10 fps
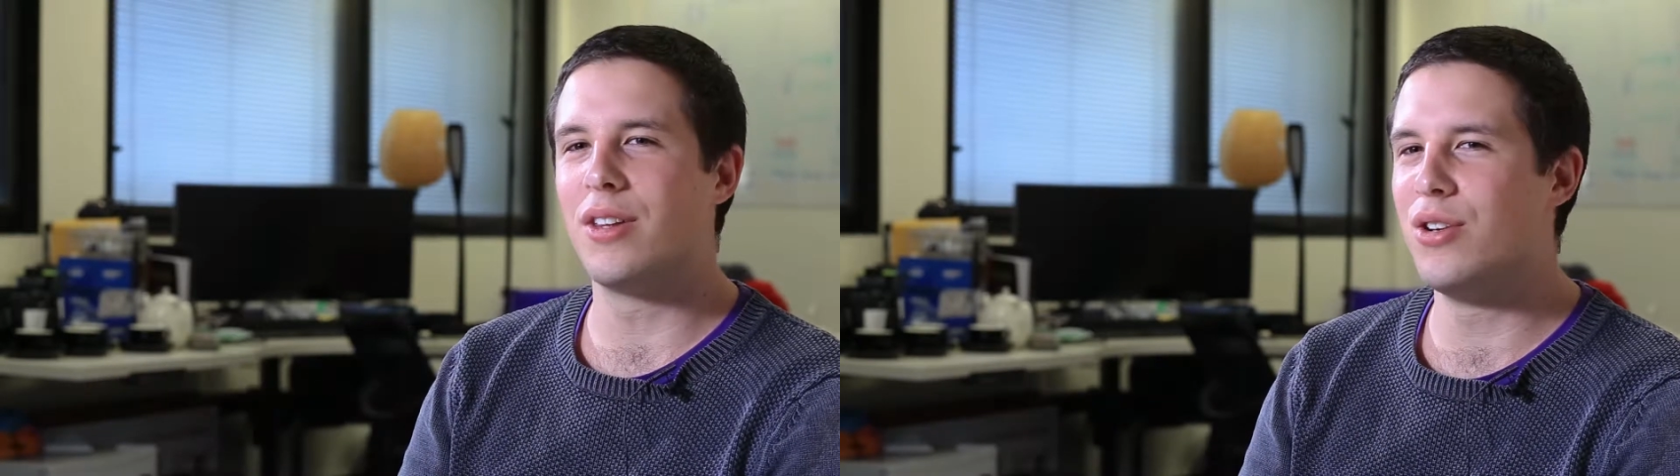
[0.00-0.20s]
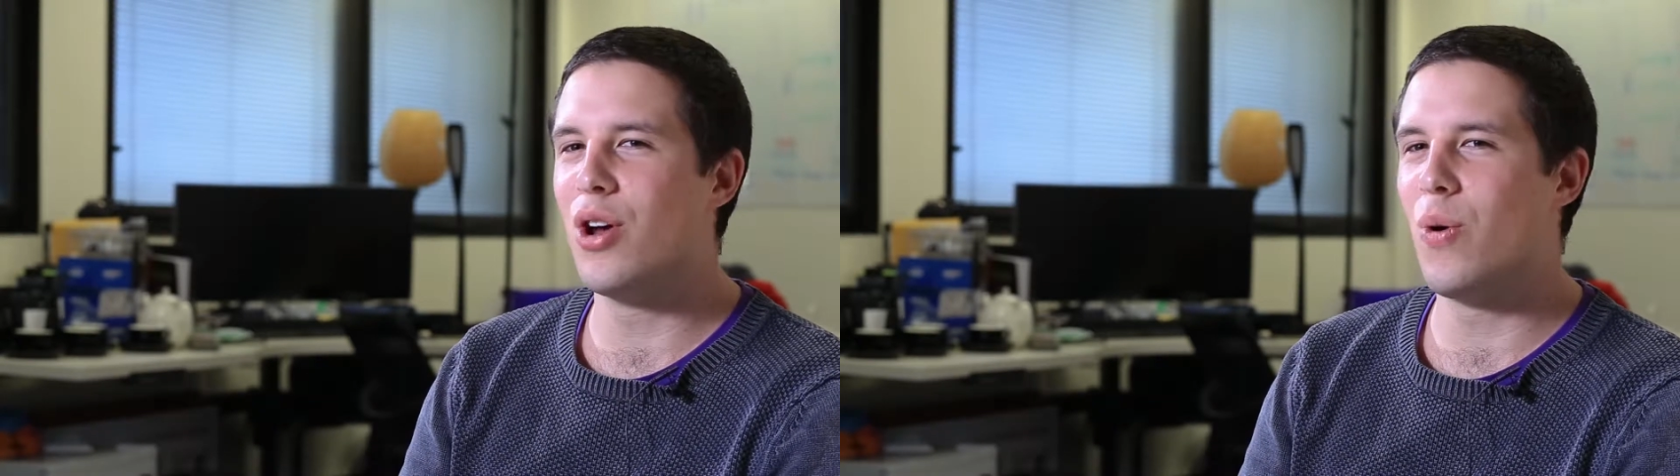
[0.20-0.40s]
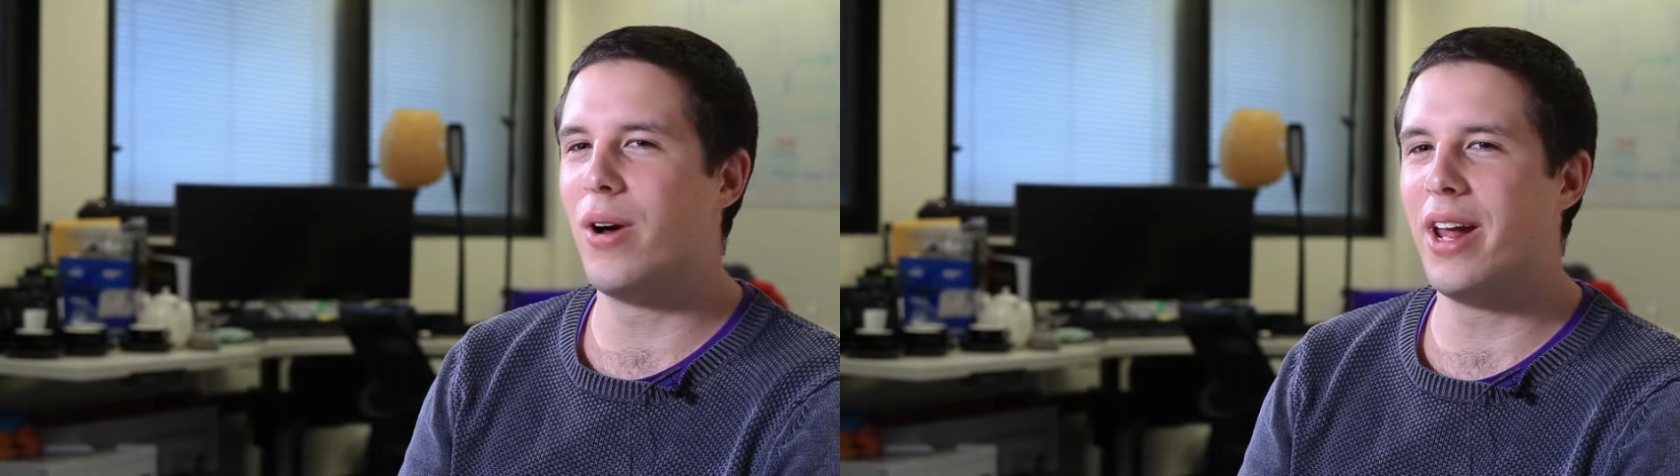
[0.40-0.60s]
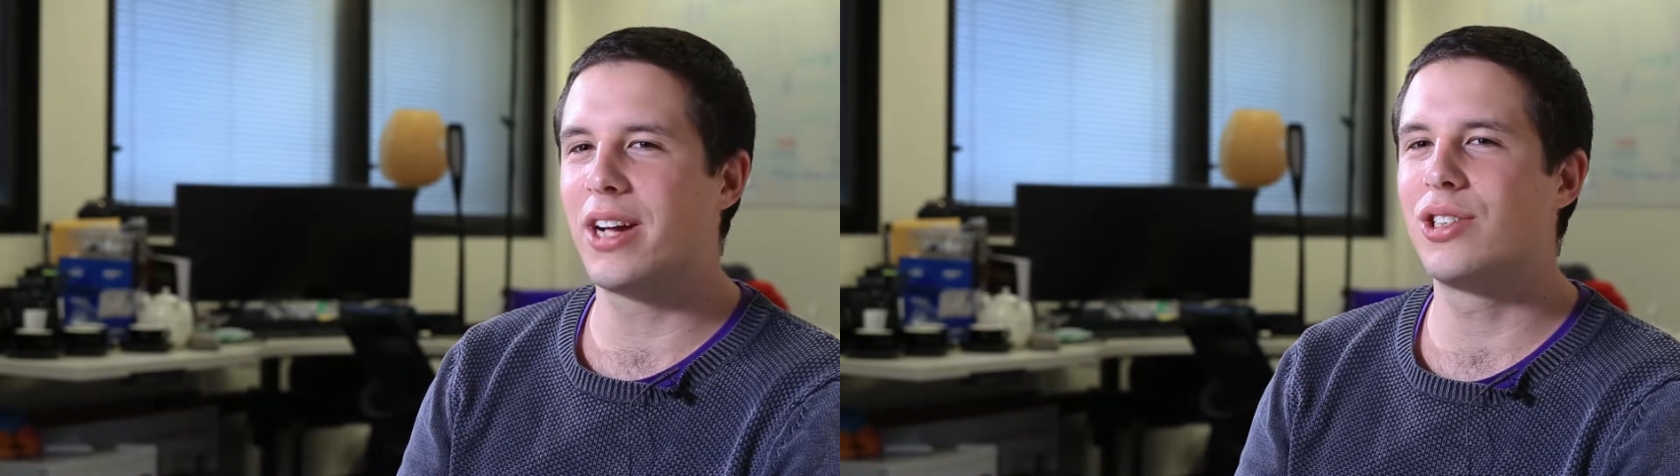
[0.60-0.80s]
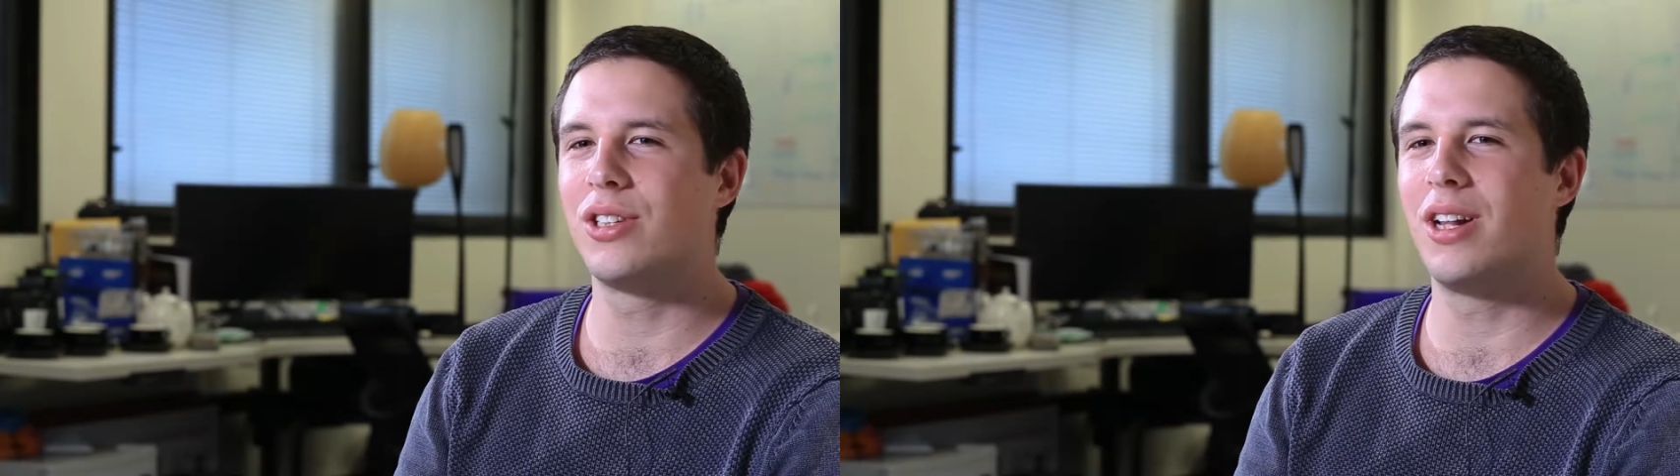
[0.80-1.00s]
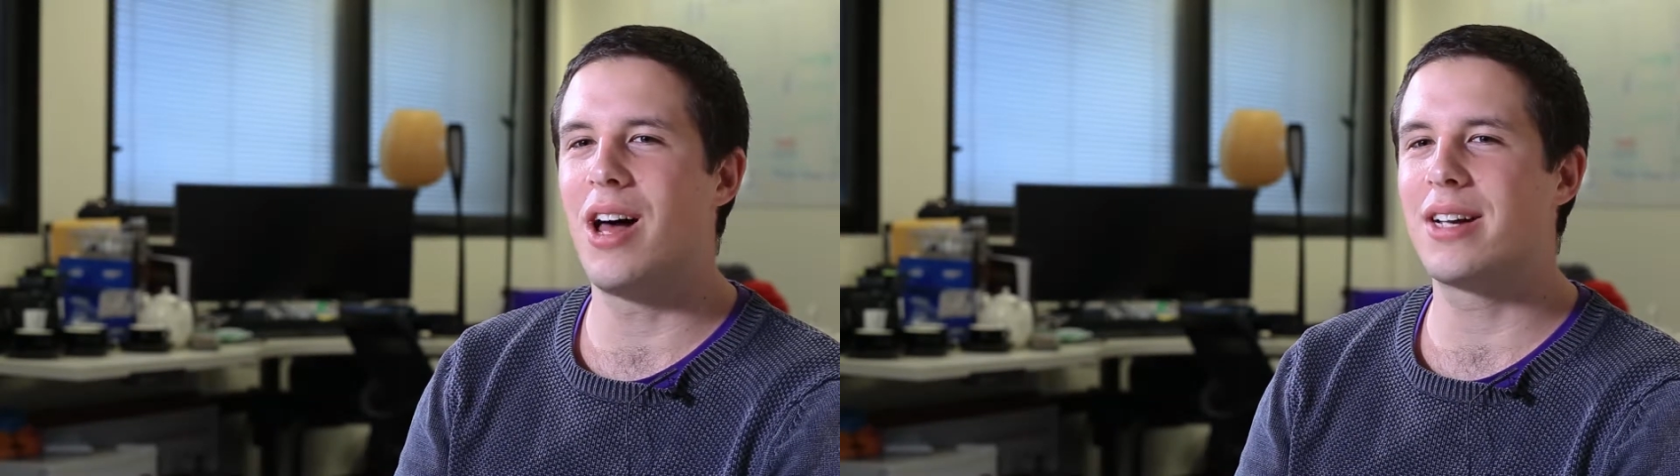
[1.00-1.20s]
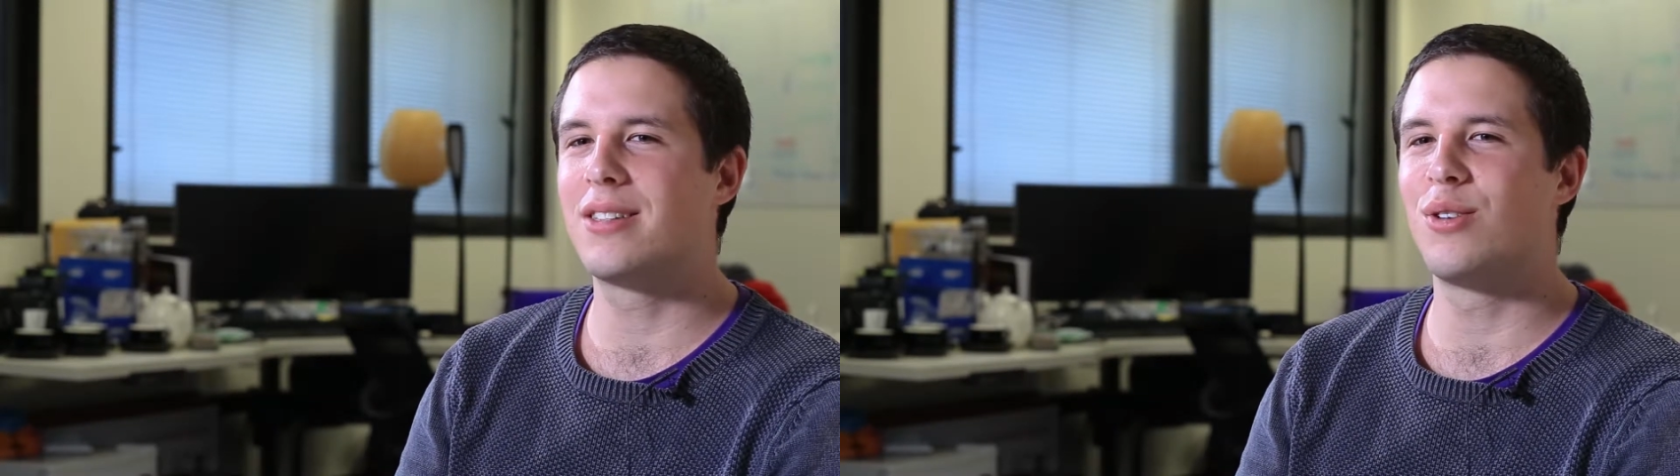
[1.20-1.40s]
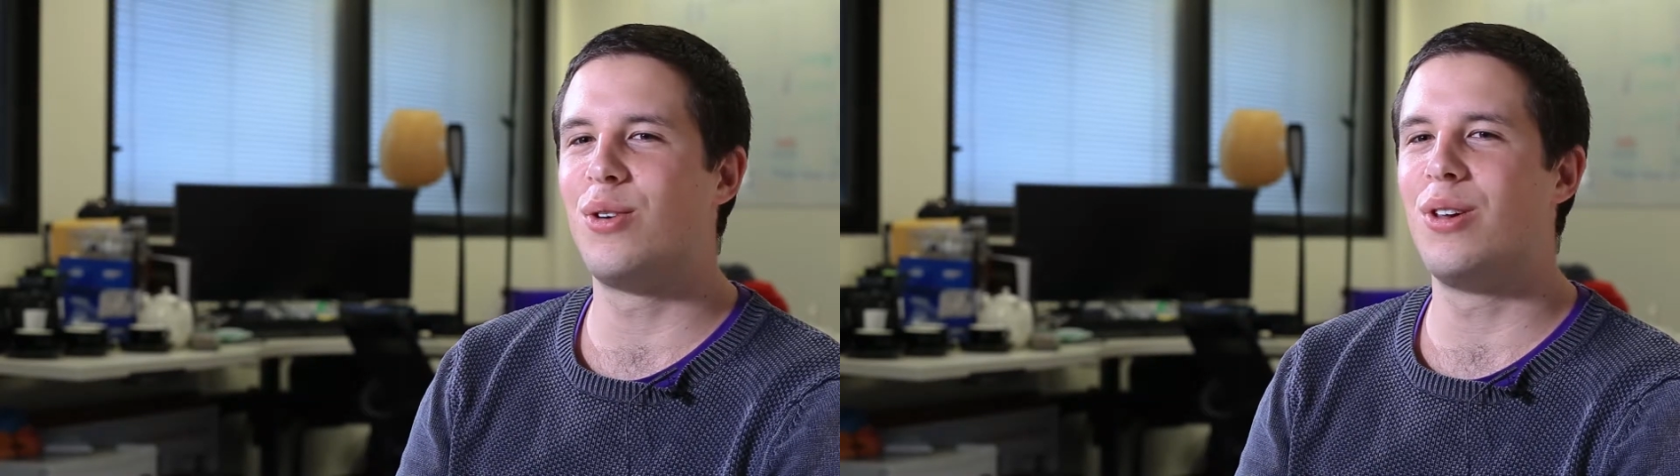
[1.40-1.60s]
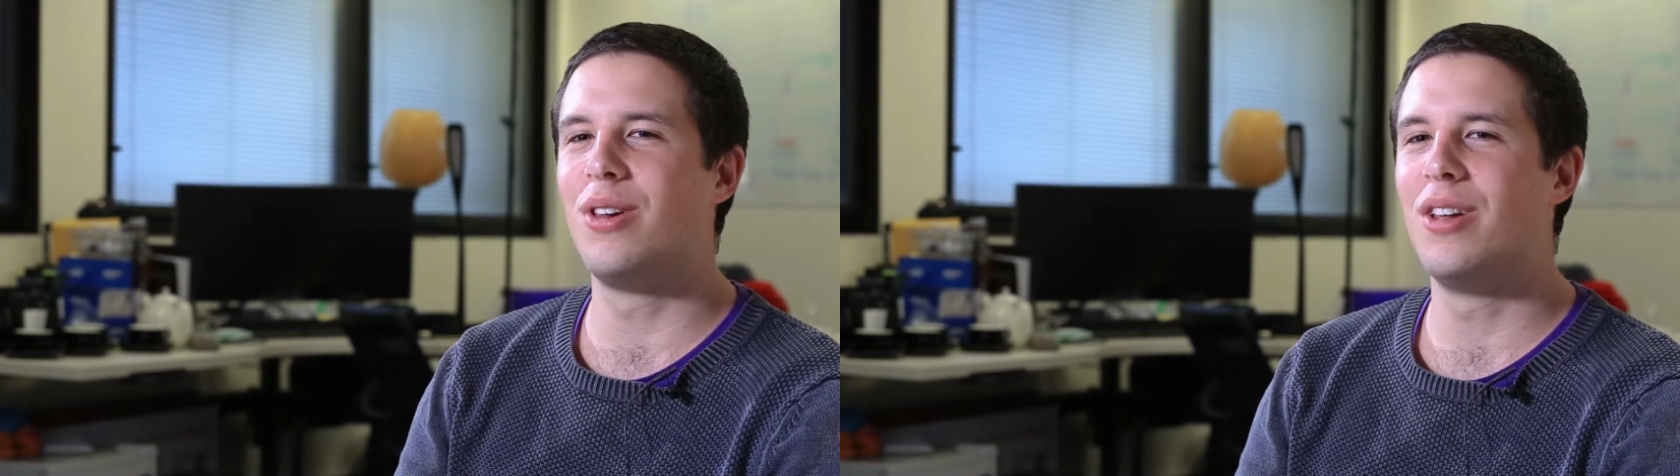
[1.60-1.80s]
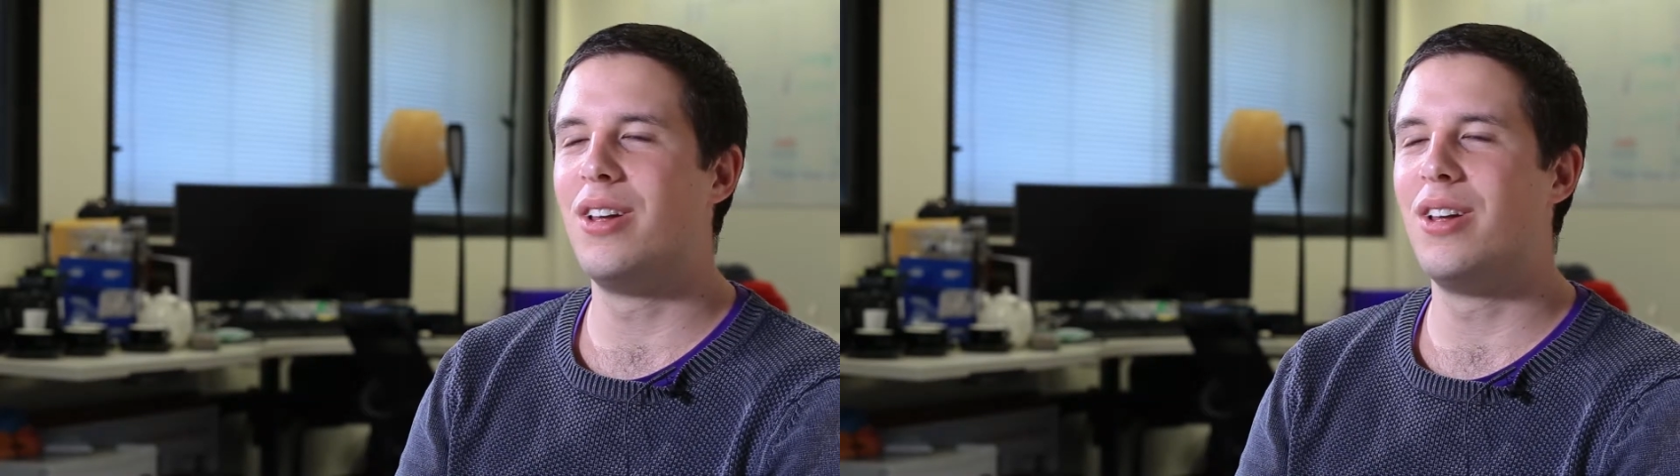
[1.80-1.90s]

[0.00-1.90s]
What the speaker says: that no one actually likes at all.